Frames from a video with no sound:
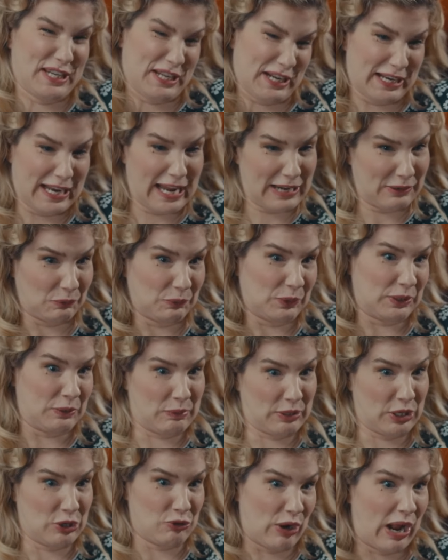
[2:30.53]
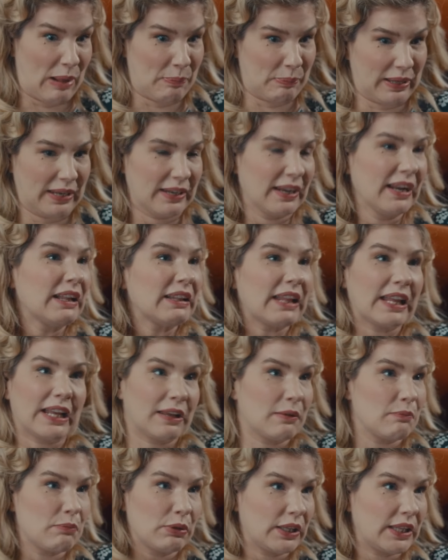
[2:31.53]
and I don't really want to drop it." Like
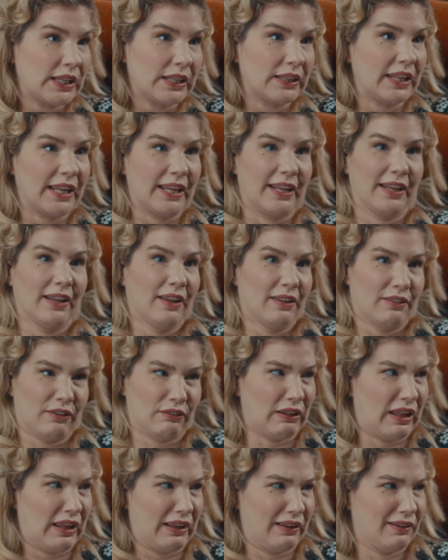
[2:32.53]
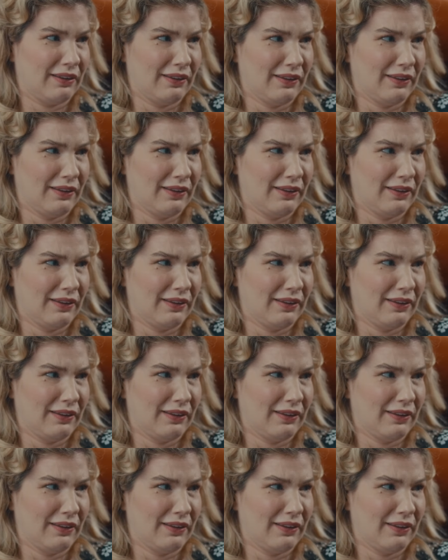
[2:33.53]
completely, they're like,